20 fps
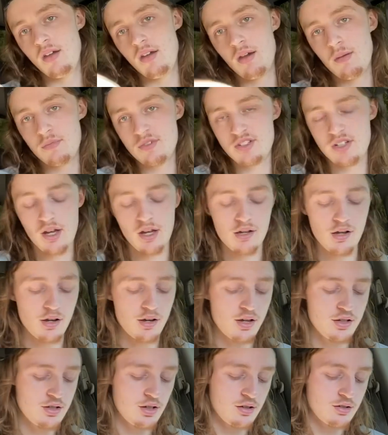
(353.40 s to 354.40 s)
But yeah, y'all
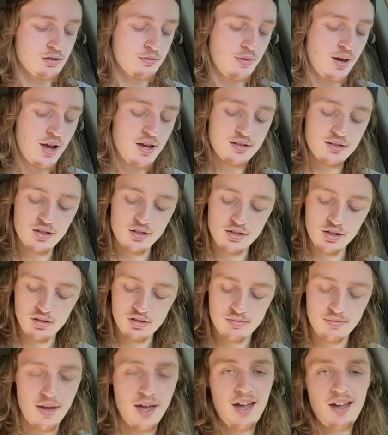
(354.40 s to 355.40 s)
get y'all some ass, get y'all
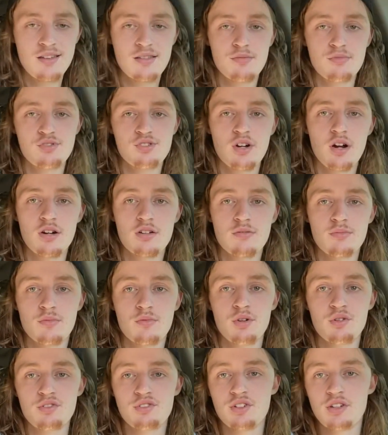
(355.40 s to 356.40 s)
some hats, some shirts, some
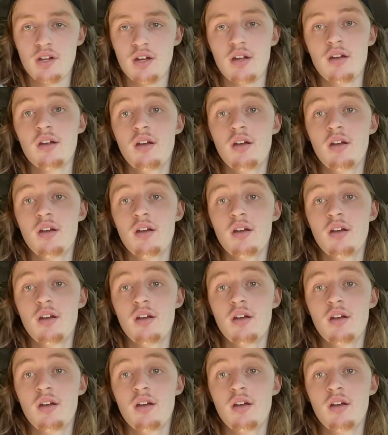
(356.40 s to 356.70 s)
cool shit.